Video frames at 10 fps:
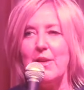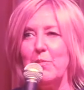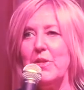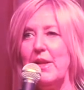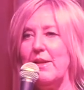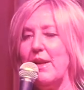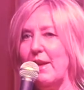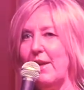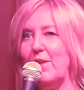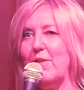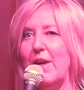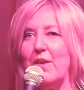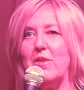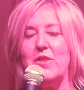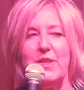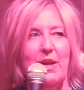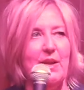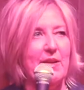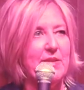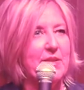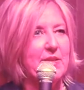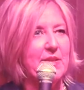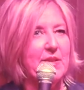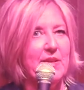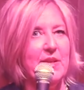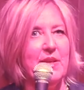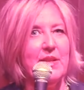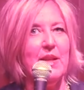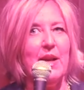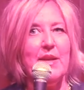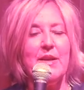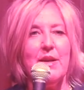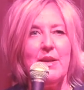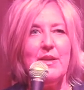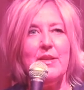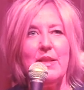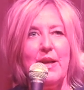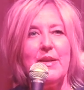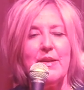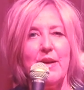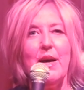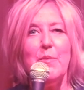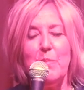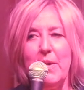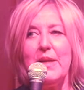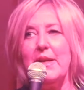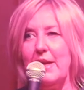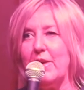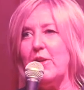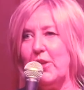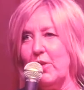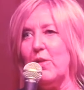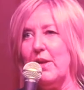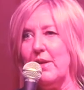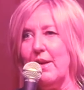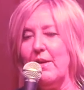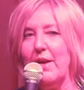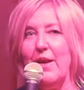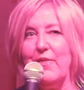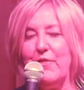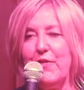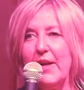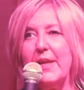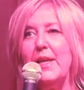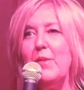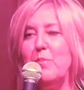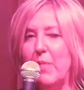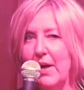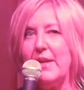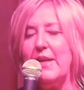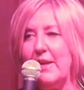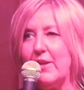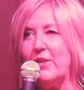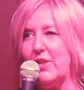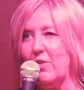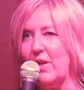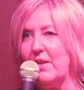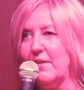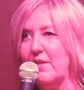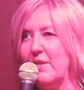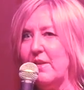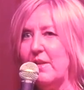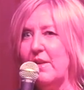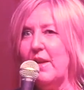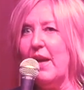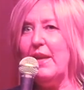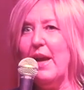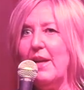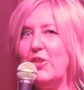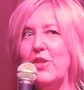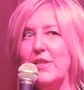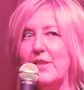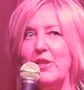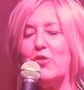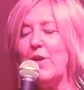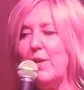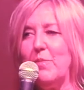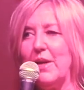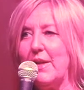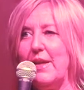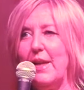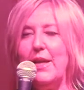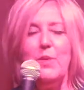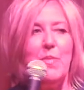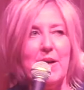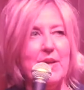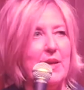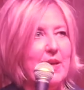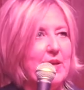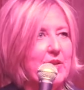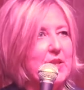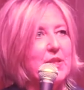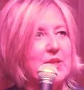complete. And I do not understand, like, like a monkey could do it. A, a, fucking monkey could do it. And not just a trained monkey, any monkey, just